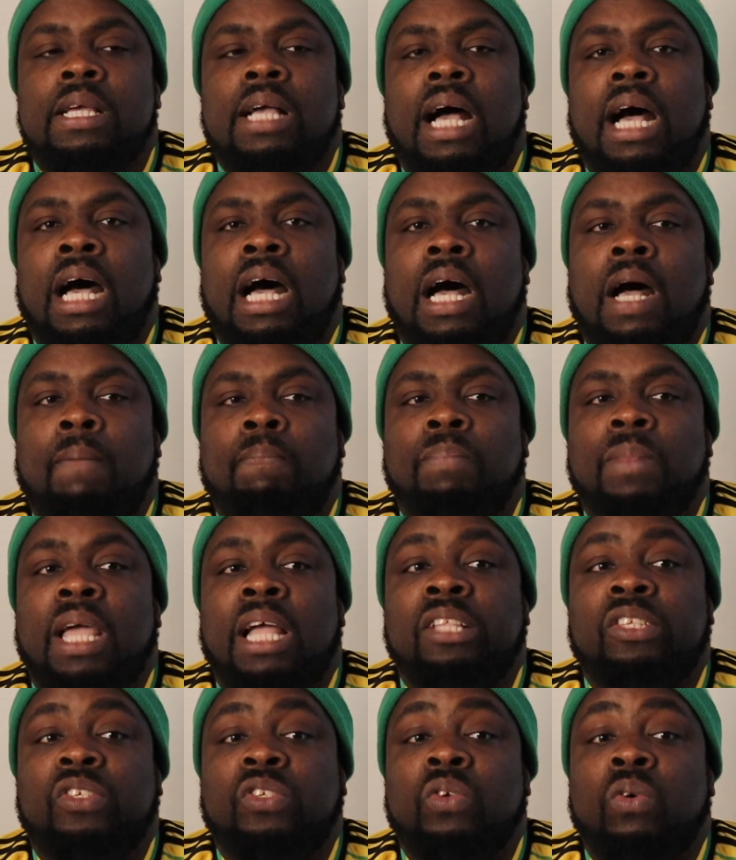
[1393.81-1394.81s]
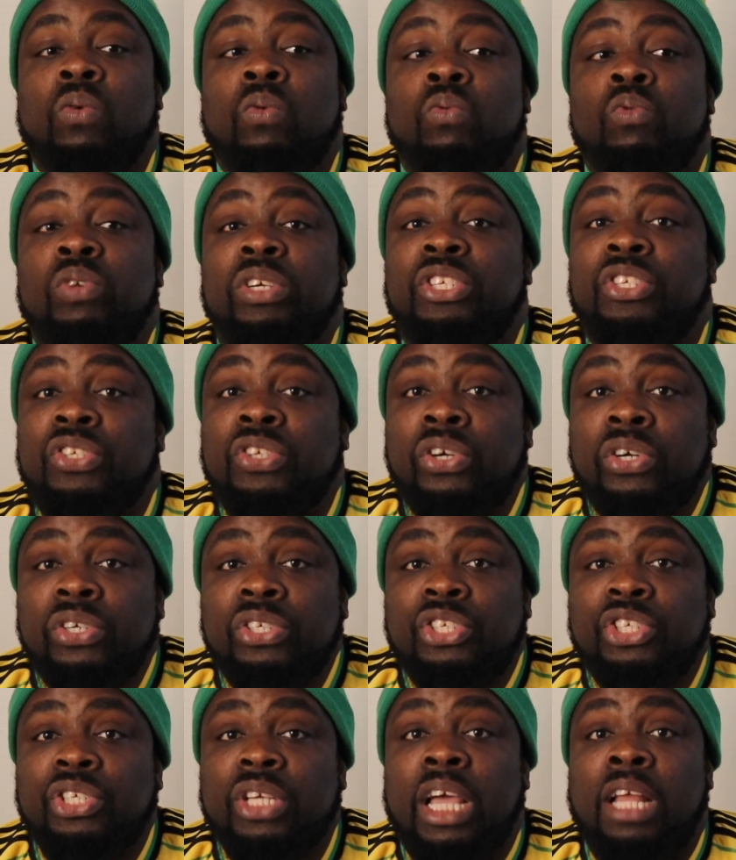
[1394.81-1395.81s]
And so
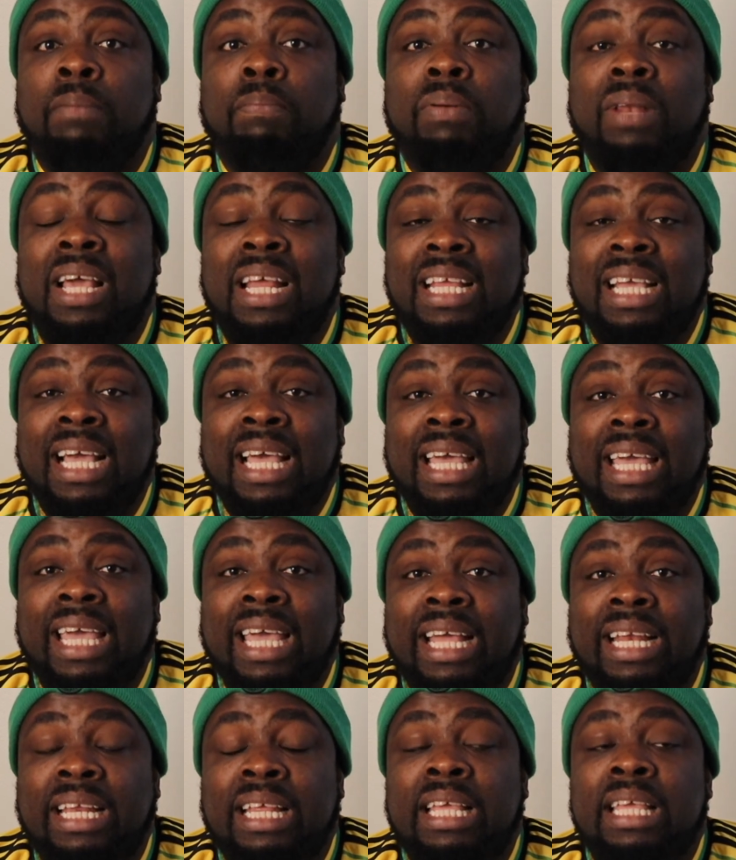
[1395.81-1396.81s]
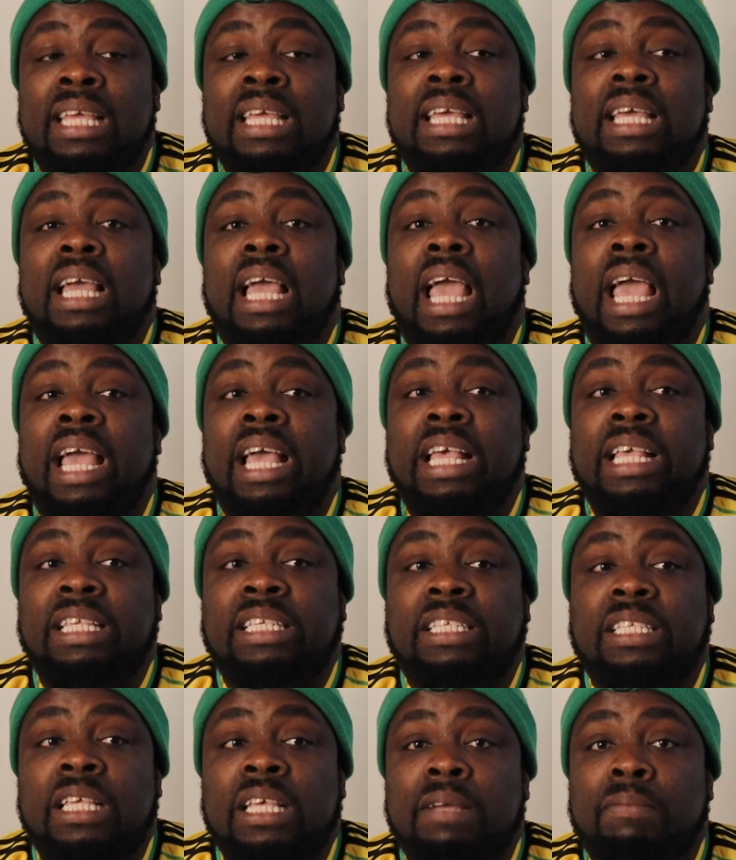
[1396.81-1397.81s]
research and planning ahead
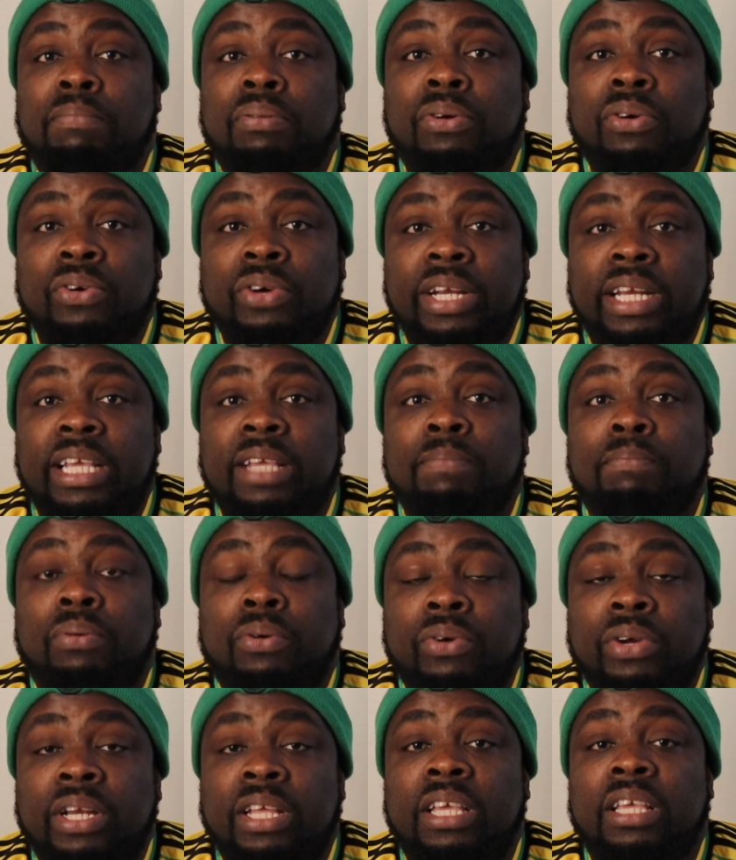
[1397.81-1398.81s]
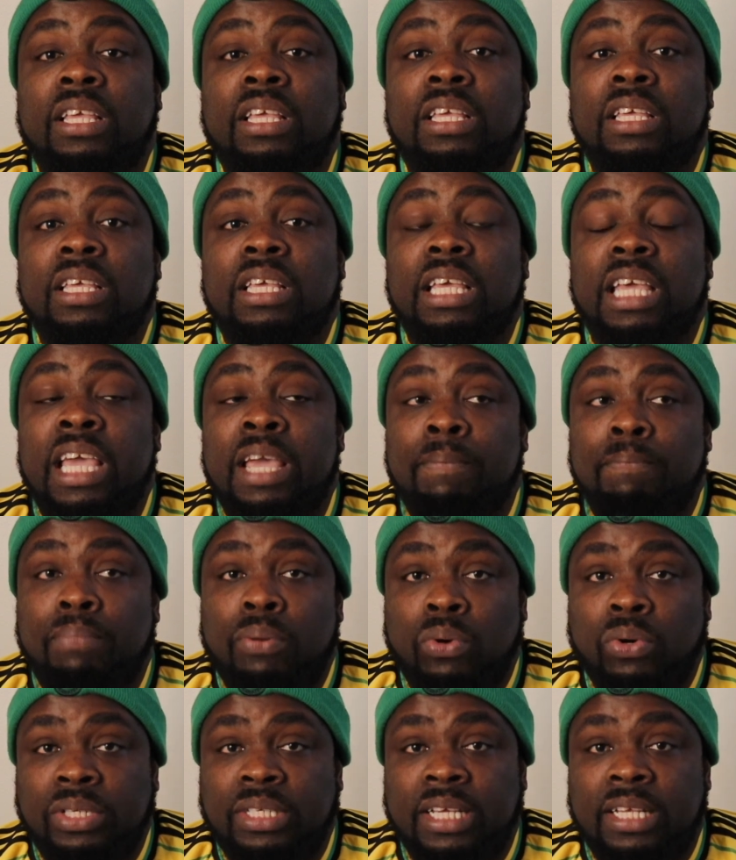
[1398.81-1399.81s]
is pretty, pretty
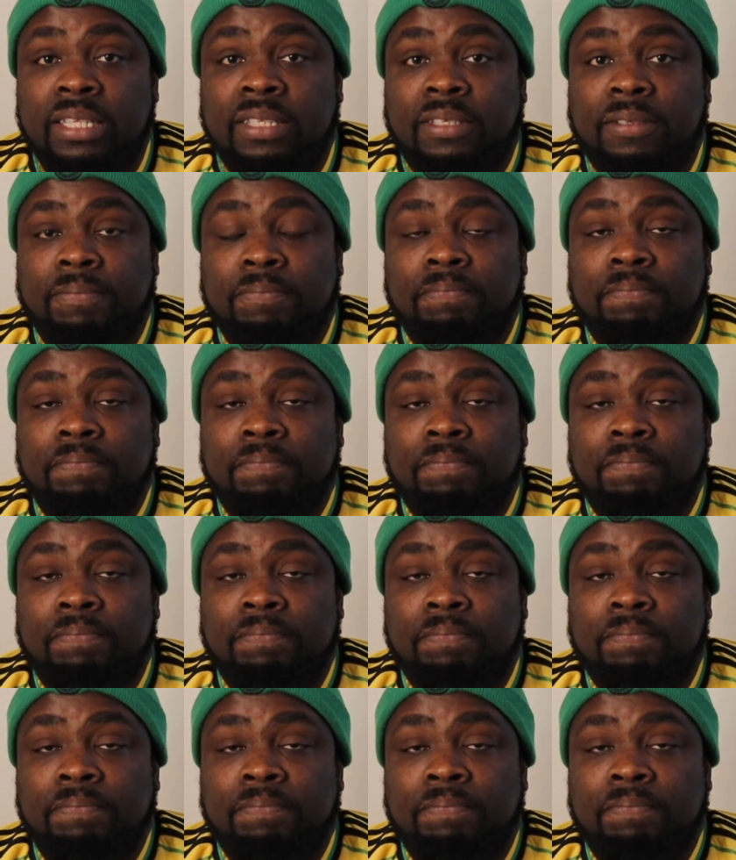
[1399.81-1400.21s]
important.